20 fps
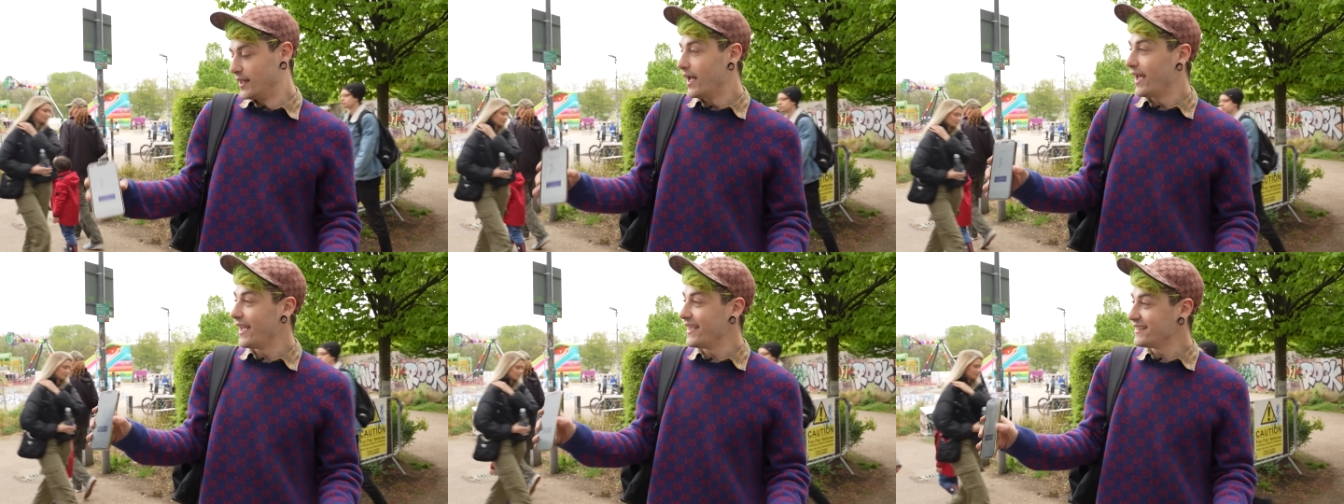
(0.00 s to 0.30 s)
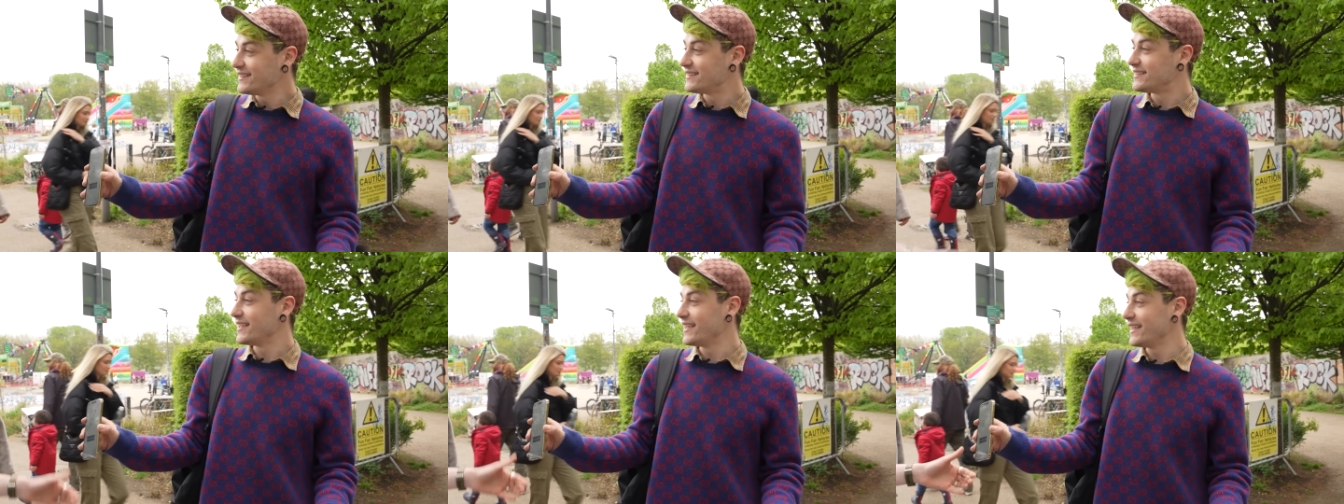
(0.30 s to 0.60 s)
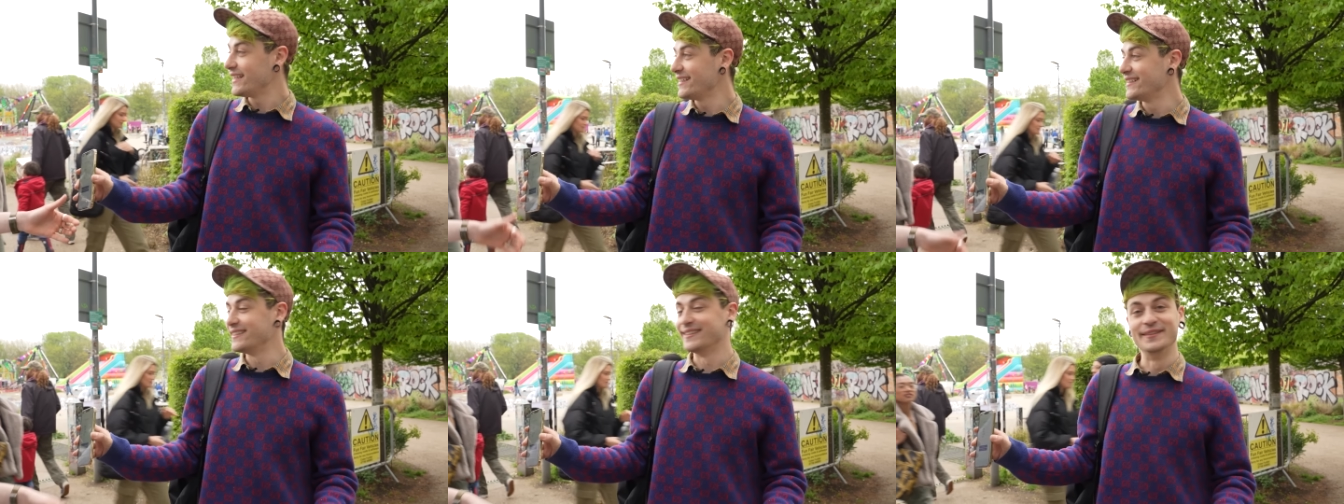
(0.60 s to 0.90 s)

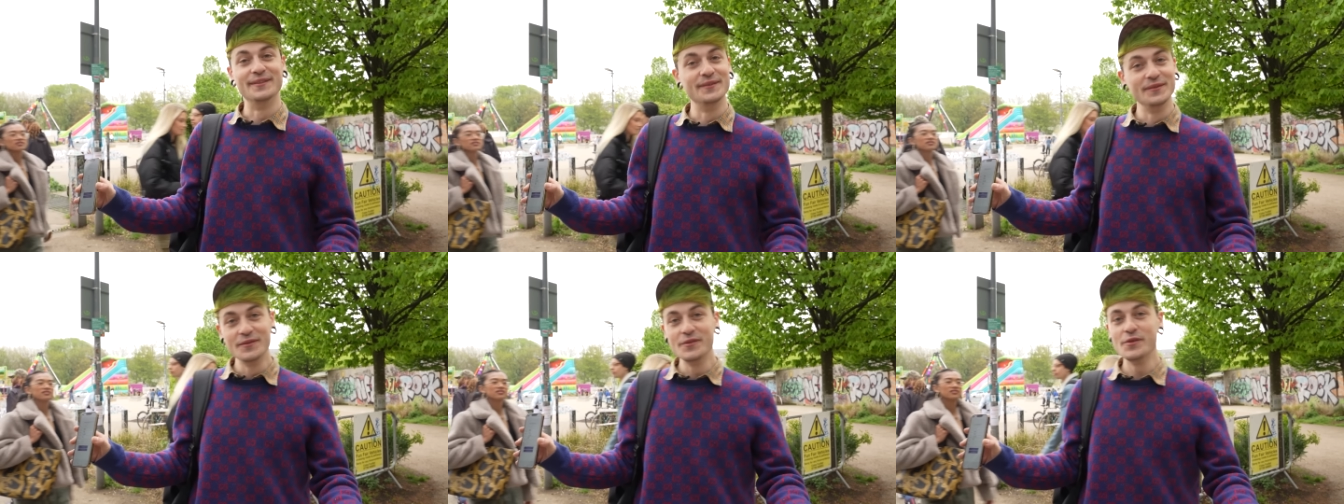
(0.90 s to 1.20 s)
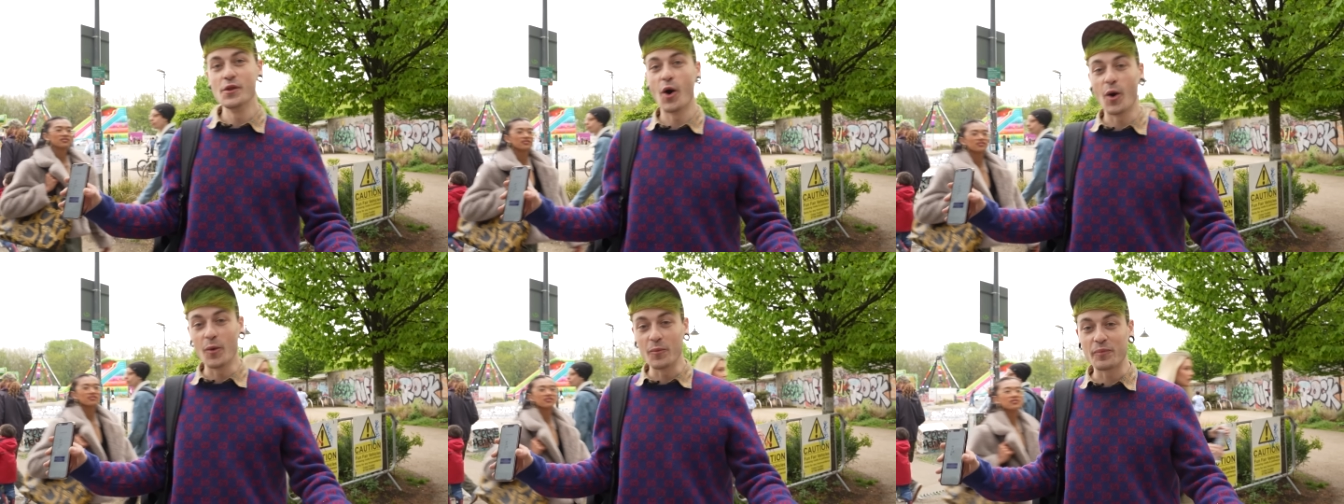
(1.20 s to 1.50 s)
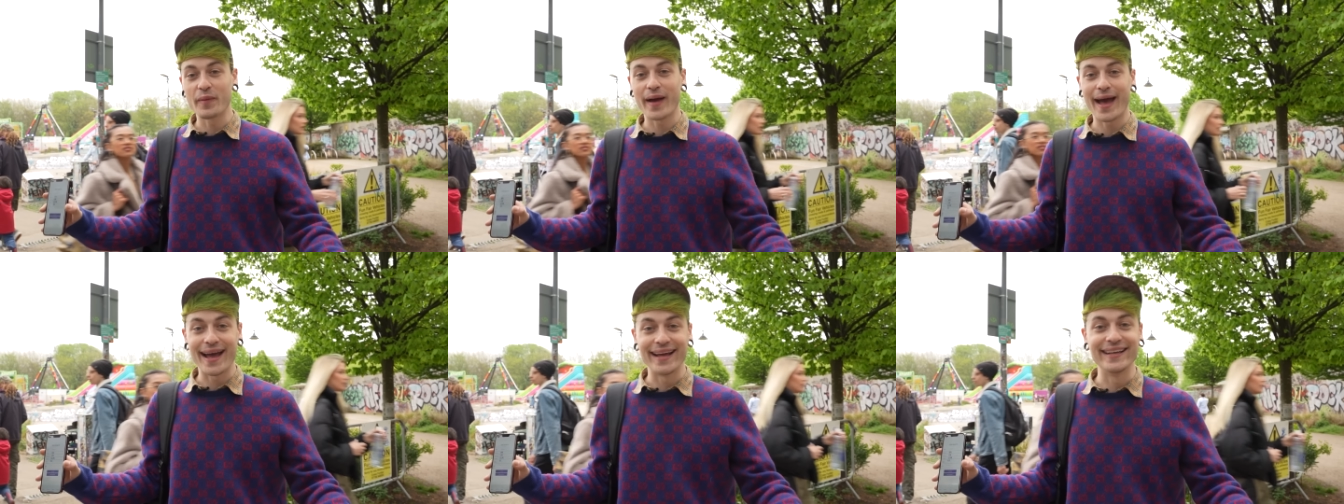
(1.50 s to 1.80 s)
eighteen, not, not
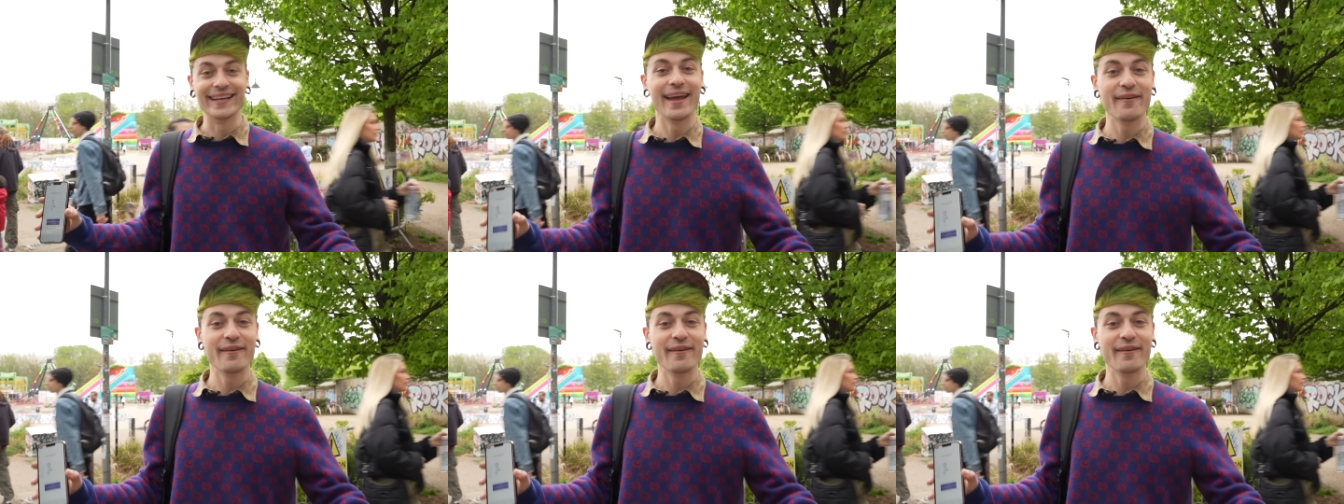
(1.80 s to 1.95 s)
bad. bad.